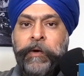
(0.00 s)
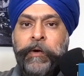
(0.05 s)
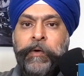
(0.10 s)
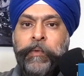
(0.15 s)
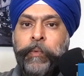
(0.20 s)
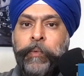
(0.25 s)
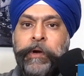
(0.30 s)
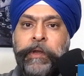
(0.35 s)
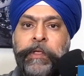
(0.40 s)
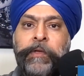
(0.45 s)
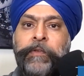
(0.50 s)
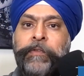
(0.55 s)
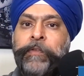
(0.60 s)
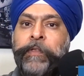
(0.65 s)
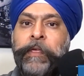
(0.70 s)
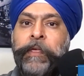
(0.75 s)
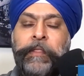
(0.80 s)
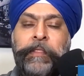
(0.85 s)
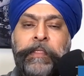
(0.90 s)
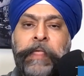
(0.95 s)
Or what do you
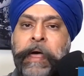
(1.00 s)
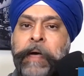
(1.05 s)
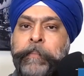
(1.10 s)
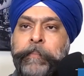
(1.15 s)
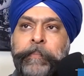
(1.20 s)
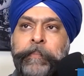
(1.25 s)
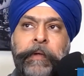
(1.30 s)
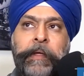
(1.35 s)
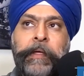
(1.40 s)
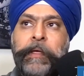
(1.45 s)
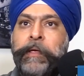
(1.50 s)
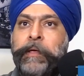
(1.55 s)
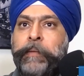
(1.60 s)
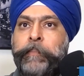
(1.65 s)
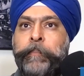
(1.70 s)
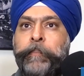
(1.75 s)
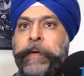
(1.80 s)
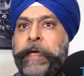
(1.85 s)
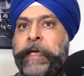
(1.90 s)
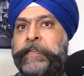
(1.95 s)
think that,
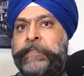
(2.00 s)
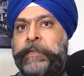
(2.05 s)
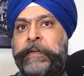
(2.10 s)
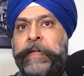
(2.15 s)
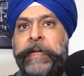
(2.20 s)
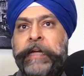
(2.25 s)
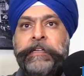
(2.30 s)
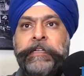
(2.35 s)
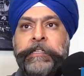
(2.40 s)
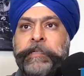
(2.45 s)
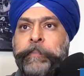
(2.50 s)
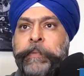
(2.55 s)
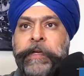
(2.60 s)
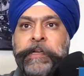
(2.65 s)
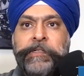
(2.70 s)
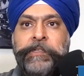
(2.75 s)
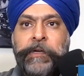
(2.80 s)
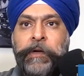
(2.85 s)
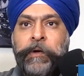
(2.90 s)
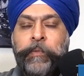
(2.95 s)
based on
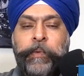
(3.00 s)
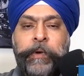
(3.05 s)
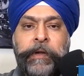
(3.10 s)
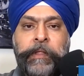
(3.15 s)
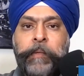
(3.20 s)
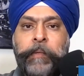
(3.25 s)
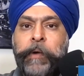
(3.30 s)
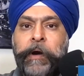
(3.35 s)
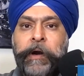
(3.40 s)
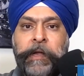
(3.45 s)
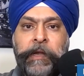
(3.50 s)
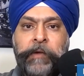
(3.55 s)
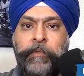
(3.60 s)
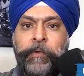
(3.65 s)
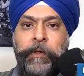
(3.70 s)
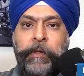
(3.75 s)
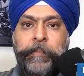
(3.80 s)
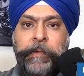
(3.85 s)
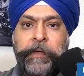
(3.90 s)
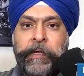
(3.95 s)
anticipation of where the market
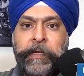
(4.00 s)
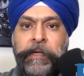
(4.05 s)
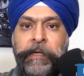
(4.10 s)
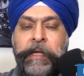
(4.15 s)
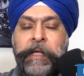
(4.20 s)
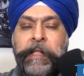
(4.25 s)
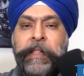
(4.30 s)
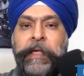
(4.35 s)
will be,